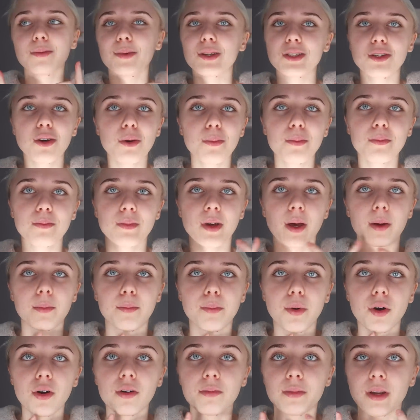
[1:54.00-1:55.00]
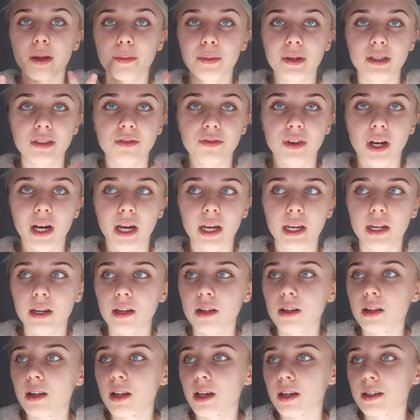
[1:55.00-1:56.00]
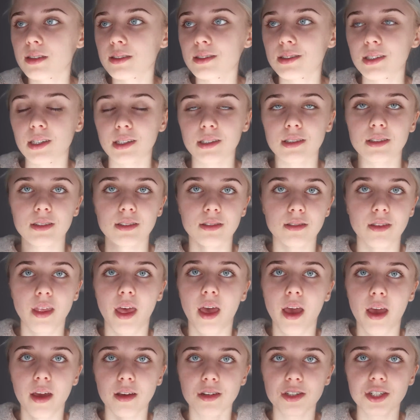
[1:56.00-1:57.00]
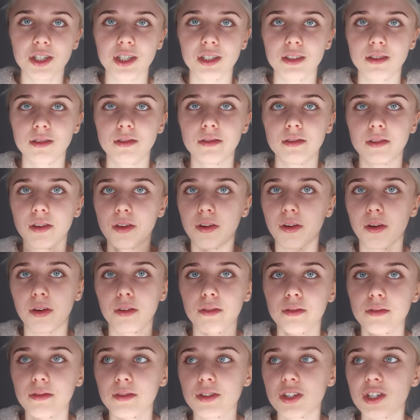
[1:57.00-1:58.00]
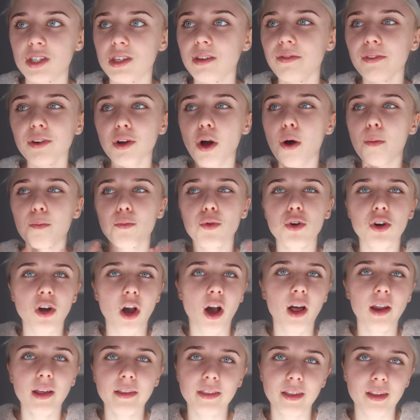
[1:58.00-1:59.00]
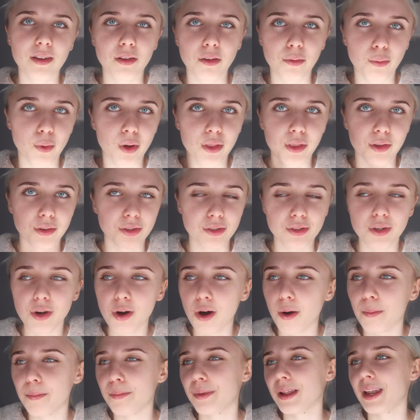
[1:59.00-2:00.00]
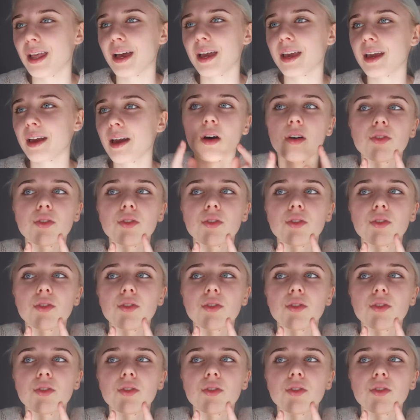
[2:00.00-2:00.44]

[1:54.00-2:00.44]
so my top my bottom lip is fine like sis is there she's you know she's even got more color than the one on top but like